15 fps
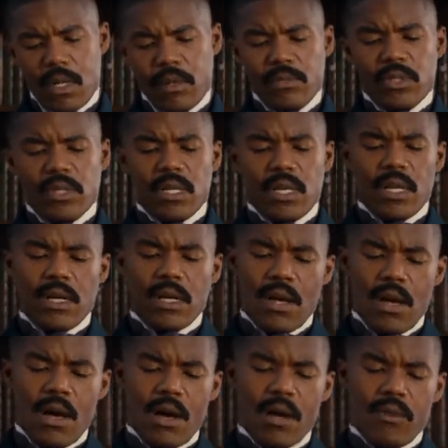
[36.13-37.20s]
I'm studying
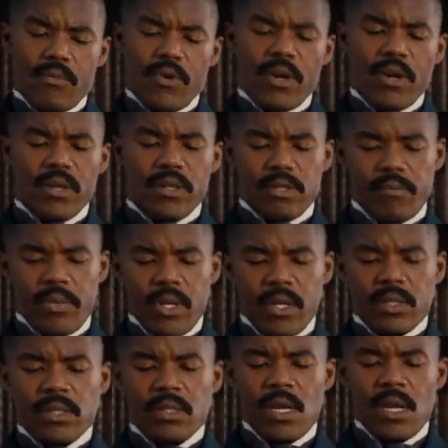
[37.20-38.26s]
law, I'm reading all these
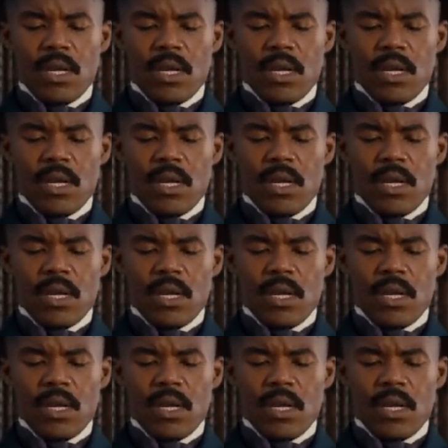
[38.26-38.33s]
books.